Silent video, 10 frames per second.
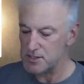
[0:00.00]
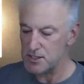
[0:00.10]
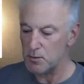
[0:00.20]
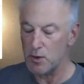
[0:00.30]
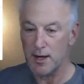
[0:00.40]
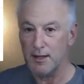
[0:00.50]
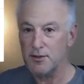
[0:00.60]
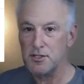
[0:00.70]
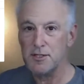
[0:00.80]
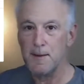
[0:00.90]
somewhere
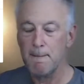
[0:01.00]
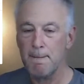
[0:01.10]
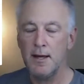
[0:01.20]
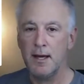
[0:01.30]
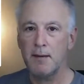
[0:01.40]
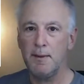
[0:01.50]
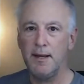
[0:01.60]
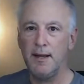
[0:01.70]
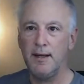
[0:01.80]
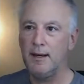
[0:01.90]
else. It could
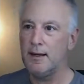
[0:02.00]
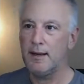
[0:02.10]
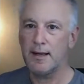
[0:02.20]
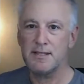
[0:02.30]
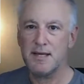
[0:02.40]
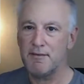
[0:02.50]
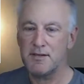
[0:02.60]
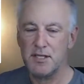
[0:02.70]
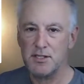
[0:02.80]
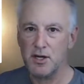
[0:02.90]
be like in San
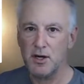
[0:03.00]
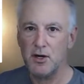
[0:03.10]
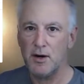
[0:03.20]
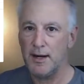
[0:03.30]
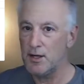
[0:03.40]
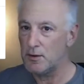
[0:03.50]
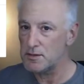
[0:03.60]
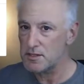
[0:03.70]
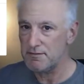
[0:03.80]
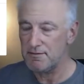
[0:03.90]
Francisco. I know it's
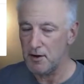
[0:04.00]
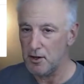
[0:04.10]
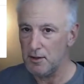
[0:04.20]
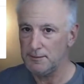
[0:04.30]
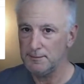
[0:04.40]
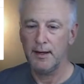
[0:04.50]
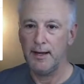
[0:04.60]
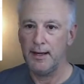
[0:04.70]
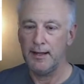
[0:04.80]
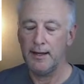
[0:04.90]
the fall,
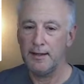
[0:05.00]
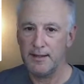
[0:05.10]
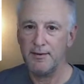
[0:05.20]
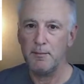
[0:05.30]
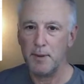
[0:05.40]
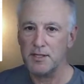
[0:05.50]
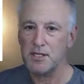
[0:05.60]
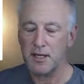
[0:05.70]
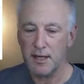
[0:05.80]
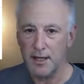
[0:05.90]
and in different parts of
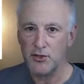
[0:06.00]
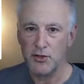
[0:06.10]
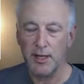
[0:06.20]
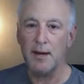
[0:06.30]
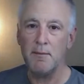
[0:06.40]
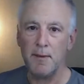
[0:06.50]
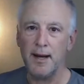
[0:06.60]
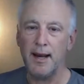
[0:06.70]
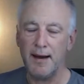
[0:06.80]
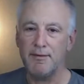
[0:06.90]
the country, it might
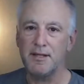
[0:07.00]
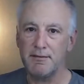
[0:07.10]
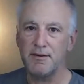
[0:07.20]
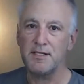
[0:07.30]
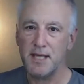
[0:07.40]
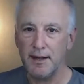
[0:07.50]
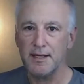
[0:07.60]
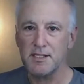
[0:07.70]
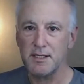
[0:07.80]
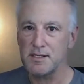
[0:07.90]
have a different selling
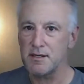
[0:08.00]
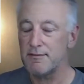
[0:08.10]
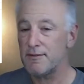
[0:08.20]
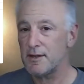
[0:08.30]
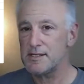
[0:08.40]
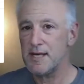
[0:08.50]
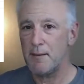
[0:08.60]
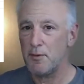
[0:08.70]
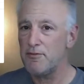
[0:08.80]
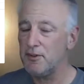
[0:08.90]
season. For
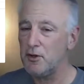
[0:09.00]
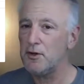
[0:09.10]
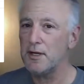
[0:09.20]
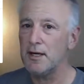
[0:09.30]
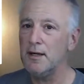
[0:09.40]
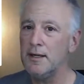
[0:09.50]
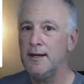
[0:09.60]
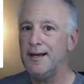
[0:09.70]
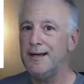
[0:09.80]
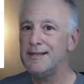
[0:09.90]
example, Florida,
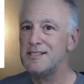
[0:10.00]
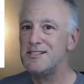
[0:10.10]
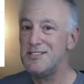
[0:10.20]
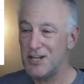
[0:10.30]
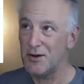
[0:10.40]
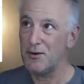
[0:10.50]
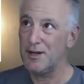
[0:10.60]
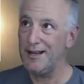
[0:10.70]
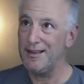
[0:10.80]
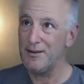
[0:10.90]
it's
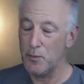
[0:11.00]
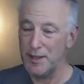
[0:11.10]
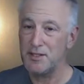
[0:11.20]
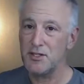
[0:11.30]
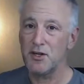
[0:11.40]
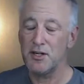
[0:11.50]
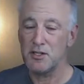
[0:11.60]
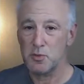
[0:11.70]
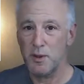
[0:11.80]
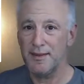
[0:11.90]
generally the winter
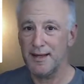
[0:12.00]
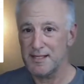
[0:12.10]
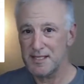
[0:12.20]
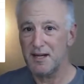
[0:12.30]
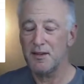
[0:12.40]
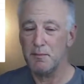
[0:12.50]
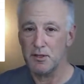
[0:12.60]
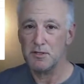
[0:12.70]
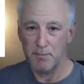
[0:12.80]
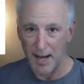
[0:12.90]
is when they sell the
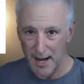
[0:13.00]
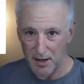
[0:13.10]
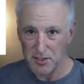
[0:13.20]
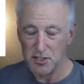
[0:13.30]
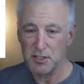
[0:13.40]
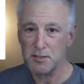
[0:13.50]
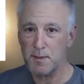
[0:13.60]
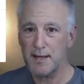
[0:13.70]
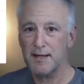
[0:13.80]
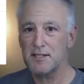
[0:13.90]
most houses, is
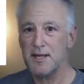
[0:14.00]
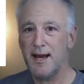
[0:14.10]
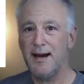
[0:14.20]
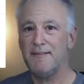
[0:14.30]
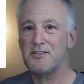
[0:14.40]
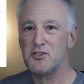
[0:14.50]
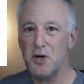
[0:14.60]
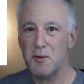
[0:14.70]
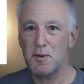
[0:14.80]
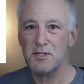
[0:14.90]
because they have
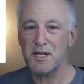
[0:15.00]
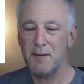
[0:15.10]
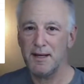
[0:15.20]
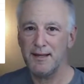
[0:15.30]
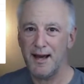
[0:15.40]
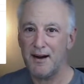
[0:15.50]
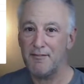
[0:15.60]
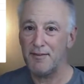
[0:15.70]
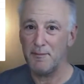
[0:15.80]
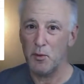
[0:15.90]
snowbirds coming down
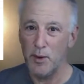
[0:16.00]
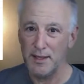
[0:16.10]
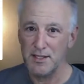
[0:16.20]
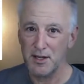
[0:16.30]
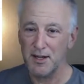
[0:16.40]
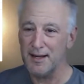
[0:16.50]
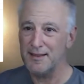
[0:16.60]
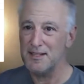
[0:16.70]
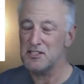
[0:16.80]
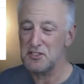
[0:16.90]
from the winter in
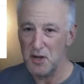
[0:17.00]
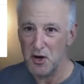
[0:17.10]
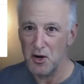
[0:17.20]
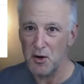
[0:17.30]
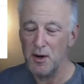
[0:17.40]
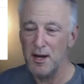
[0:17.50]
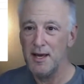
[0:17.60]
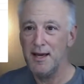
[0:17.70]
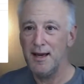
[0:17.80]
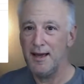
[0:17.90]
the snow,
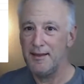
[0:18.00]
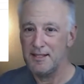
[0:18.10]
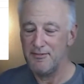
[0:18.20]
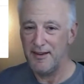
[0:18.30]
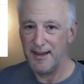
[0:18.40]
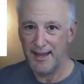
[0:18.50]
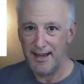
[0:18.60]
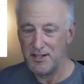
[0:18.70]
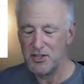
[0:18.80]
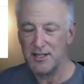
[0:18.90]
and they
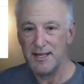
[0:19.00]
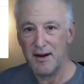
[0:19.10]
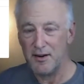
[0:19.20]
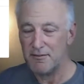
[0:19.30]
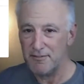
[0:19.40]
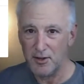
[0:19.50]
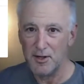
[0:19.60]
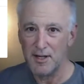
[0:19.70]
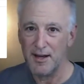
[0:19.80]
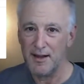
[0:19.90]
vacation down in
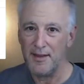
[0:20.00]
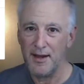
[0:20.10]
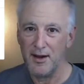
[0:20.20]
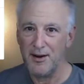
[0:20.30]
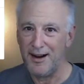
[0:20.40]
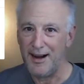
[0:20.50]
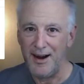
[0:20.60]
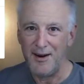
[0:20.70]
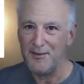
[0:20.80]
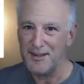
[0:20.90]
Florida and they go,
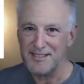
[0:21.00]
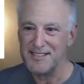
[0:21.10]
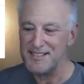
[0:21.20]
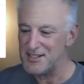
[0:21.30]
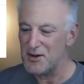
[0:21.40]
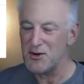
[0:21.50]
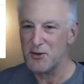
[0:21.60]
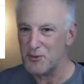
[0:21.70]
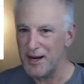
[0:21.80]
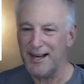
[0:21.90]
oh, this is so
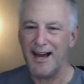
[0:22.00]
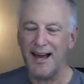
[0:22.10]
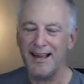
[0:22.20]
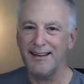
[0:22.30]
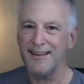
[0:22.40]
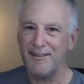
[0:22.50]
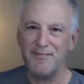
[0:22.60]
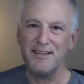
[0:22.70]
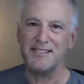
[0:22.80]
great. I love this